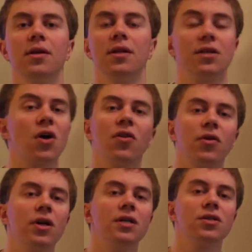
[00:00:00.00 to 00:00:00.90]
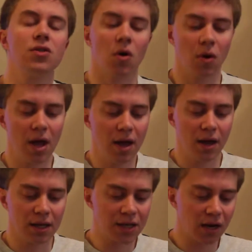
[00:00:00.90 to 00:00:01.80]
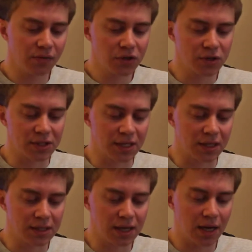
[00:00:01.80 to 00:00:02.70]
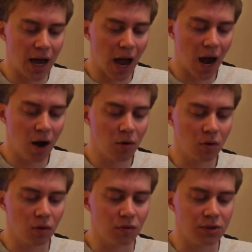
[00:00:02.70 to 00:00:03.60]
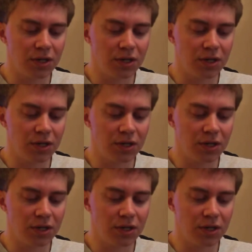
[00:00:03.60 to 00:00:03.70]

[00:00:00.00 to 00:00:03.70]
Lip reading: And that's all there is. So it's kind of interesting to see how